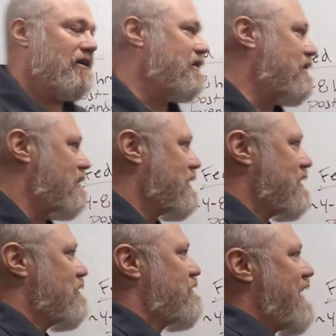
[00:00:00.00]
Uh,
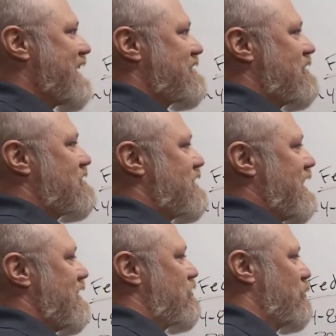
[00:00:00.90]
in the fasted
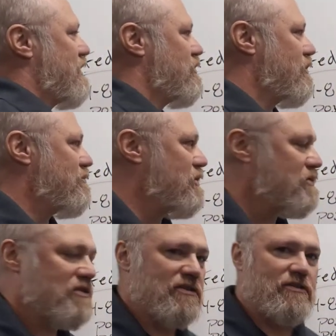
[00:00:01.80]
state is when your
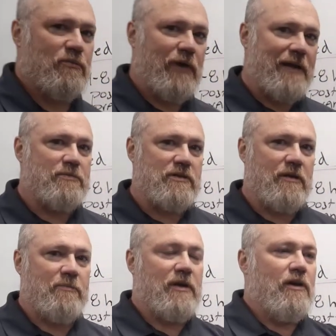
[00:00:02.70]
immune system ramps
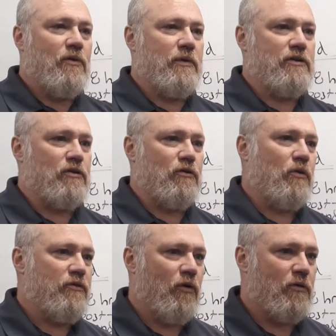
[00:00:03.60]
up, when your
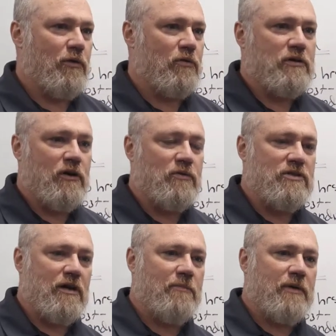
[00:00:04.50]
growth hormone
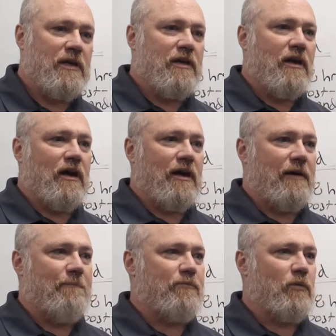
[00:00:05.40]
goes up,
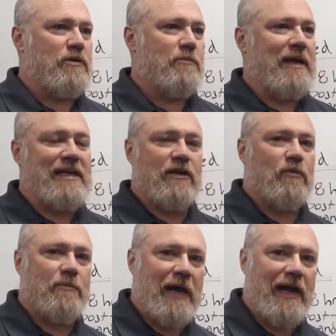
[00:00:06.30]
um, when you're making
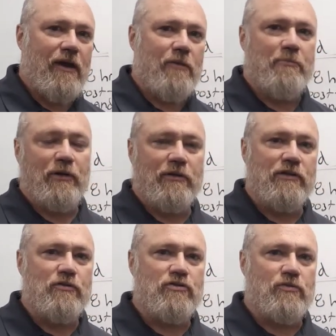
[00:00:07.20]
repair and
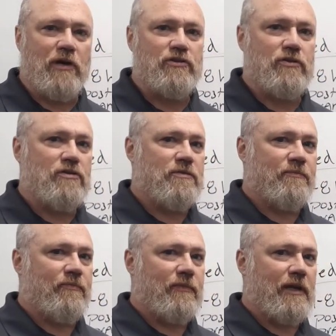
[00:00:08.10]
building new structures.
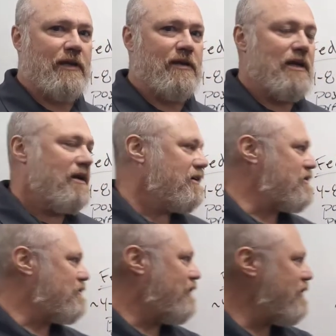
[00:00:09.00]
Okay,
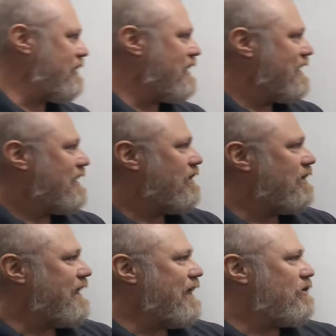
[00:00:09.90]
because it's very
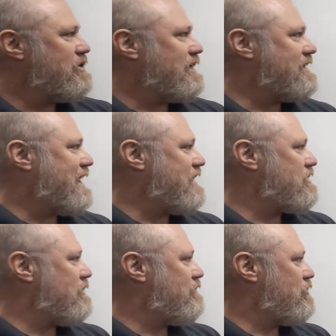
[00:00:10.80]
uh, energy
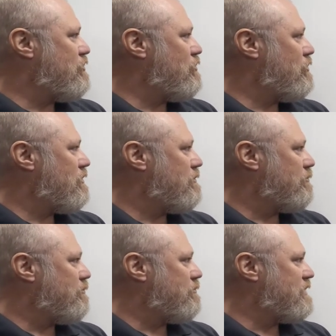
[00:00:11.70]
intensive to
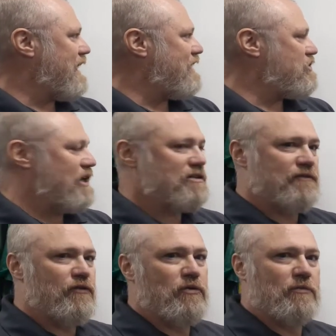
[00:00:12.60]
digest
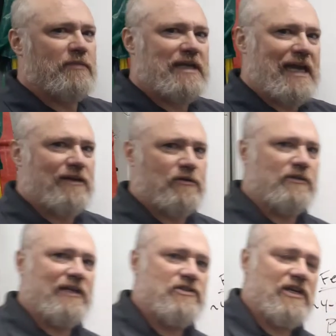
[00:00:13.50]
food, mechanical
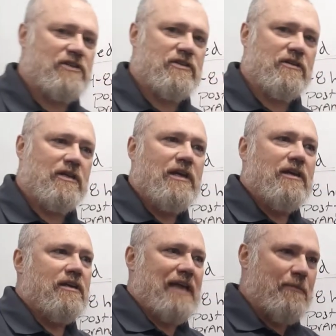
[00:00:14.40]
digestion,
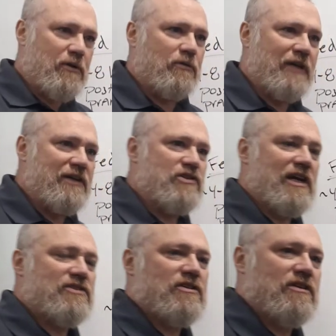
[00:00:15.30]
chemical
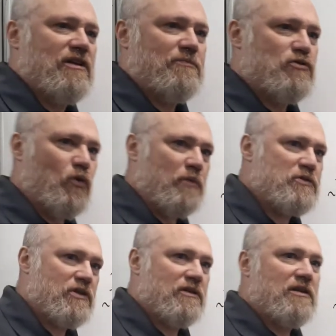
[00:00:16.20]
digestion, the
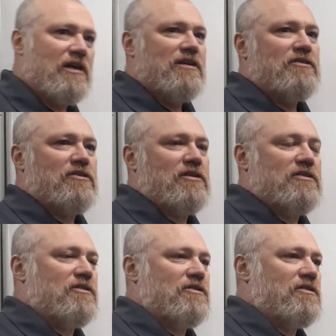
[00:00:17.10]
absorption, the,
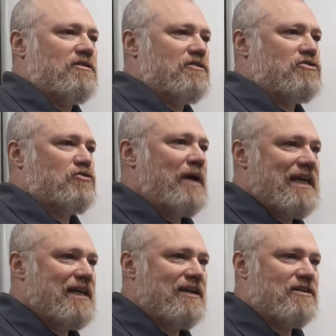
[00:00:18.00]
the, the
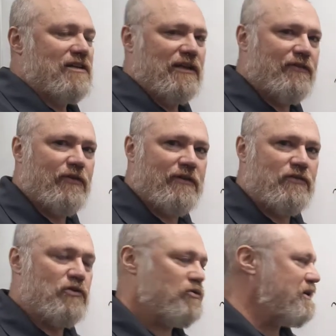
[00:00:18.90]
straining and delivery of
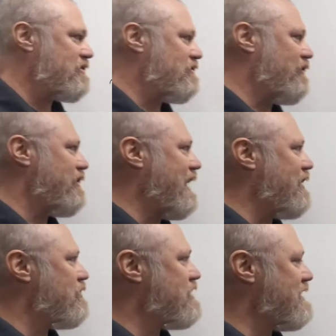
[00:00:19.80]
nutrients is very
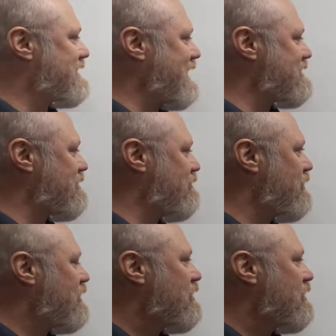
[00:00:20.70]
energy intensive.